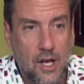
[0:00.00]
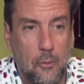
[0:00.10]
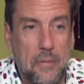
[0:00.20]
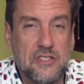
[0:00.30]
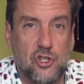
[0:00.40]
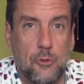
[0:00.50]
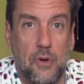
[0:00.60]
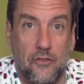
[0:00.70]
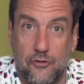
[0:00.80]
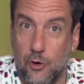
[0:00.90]

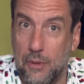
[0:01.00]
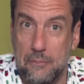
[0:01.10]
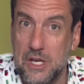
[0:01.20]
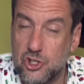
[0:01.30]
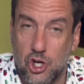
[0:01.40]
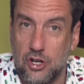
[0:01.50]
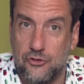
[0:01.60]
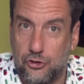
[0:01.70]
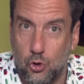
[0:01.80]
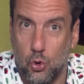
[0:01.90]
Michi- from the Michigan
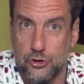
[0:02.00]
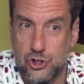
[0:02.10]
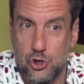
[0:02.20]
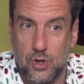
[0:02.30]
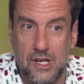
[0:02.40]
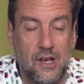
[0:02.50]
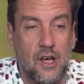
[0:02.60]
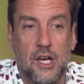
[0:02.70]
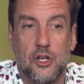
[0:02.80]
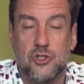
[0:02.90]
school shooting
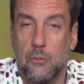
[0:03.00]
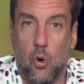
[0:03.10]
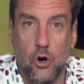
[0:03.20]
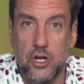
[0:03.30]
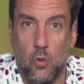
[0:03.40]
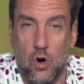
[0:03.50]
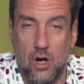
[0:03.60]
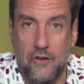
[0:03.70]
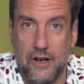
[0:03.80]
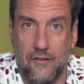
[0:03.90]
to Morgan
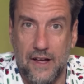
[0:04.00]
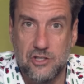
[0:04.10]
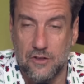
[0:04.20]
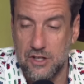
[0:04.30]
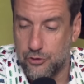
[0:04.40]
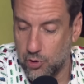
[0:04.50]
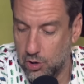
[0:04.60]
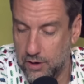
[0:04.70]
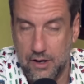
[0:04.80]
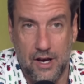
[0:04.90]
Wallen allegedly
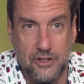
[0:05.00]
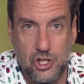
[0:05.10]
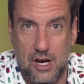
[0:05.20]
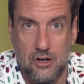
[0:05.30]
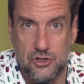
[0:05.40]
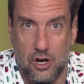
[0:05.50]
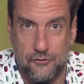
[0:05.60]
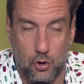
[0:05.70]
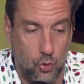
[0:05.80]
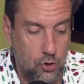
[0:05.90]
throwing uh, chairs off
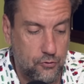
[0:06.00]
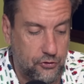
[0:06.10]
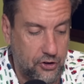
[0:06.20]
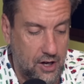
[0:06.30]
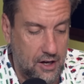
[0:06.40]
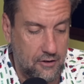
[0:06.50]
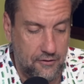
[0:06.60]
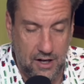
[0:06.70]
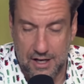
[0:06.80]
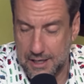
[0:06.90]
the roofs
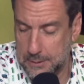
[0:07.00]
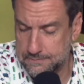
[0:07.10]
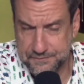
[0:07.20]
of uh,